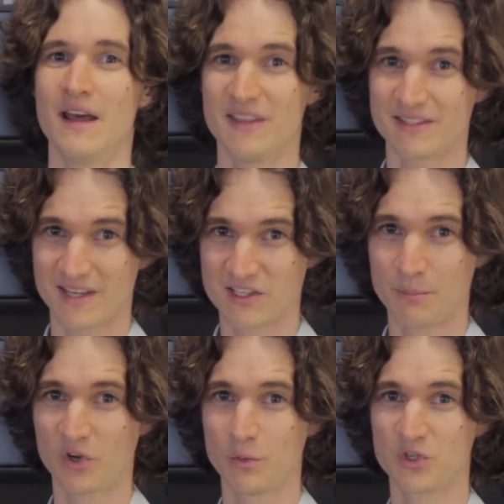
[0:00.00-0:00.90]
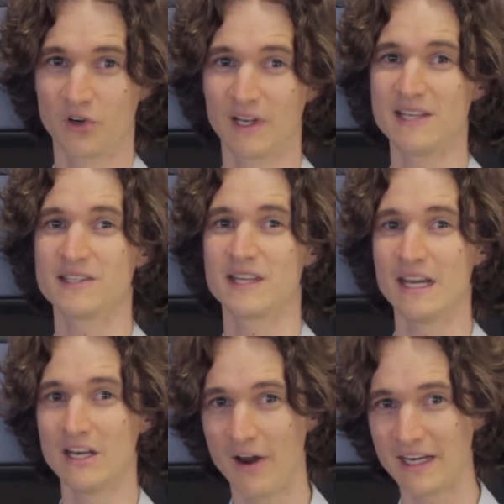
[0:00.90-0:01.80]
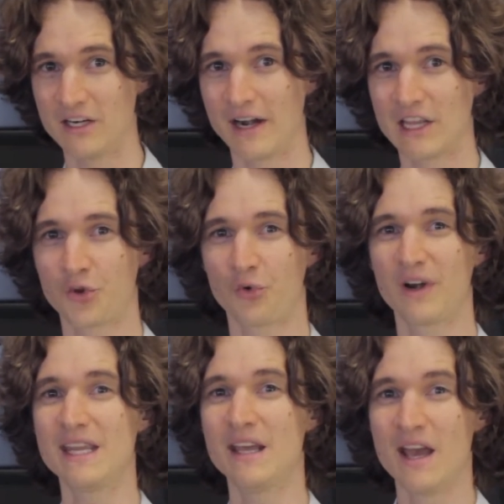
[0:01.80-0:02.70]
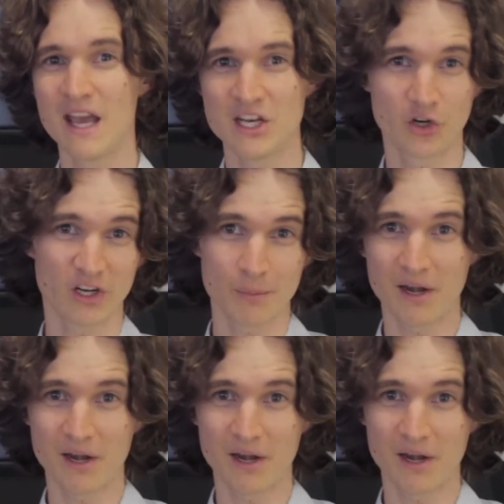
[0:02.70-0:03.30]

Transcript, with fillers: This is a book that was released in 1993 during a